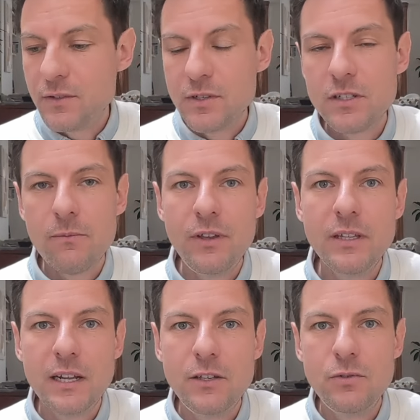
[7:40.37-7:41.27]
So it's something
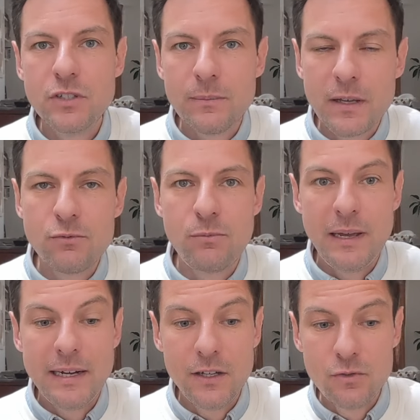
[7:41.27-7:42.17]
that I do sometimes with
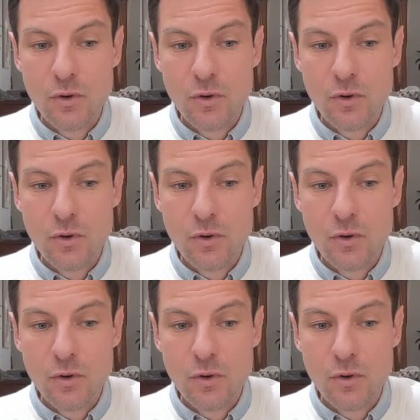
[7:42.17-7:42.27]
my clients